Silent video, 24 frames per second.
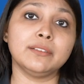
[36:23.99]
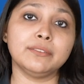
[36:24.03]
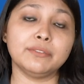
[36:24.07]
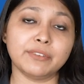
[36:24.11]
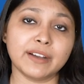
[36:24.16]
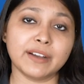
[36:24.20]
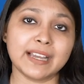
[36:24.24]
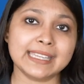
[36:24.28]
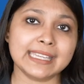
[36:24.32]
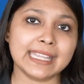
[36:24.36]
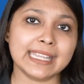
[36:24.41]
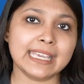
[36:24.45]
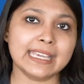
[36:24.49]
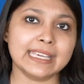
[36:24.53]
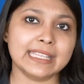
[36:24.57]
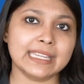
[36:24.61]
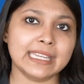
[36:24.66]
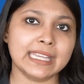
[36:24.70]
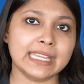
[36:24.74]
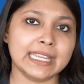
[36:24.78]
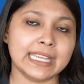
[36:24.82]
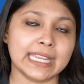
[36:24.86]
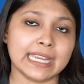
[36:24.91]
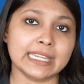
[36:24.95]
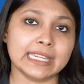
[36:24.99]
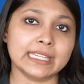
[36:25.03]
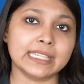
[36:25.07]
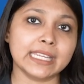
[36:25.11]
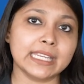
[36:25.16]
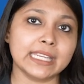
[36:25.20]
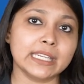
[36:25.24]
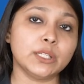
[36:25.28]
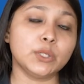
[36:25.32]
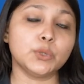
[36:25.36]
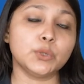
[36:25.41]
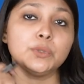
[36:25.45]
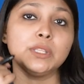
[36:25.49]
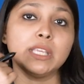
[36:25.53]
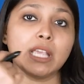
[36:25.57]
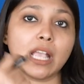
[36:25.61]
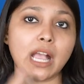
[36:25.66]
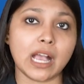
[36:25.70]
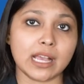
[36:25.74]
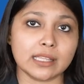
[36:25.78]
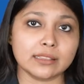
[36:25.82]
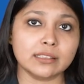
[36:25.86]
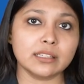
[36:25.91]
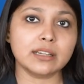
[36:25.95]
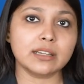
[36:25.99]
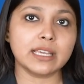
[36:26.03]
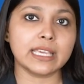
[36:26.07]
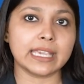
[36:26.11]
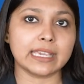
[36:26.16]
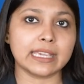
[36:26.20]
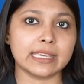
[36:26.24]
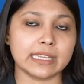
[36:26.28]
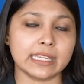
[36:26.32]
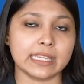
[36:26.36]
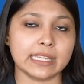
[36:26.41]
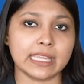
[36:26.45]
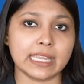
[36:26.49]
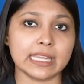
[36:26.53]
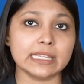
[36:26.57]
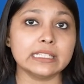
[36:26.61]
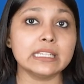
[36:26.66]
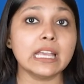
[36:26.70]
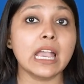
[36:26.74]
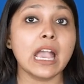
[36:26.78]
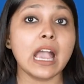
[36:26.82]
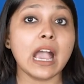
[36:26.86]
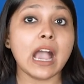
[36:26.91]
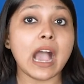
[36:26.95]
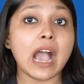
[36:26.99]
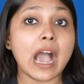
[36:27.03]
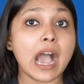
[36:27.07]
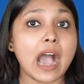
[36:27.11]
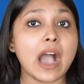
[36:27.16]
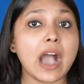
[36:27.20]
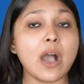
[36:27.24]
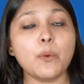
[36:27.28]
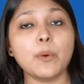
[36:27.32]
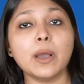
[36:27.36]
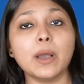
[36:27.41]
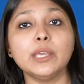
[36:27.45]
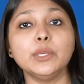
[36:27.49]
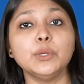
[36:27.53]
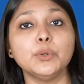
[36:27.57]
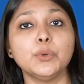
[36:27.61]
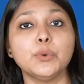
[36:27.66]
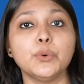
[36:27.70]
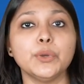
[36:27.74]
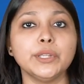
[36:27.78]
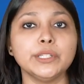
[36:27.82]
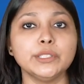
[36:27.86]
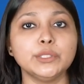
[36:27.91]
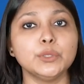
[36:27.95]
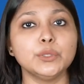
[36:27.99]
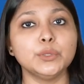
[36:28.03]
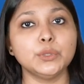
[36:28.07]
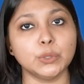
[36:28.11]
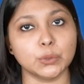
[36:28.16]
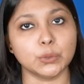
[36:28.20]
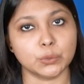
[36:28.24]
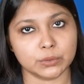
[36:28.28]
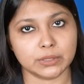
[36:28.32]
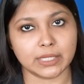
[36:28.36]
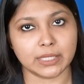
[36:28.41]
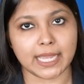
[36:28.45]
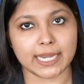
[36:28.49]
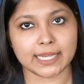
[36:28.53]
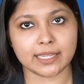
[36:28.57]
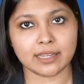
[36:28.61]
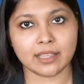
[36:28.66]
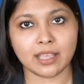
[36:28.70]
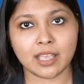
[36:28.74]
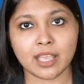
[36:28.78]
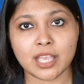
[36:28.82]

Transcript: one aggregate into the other aggregate, how are you going to do that?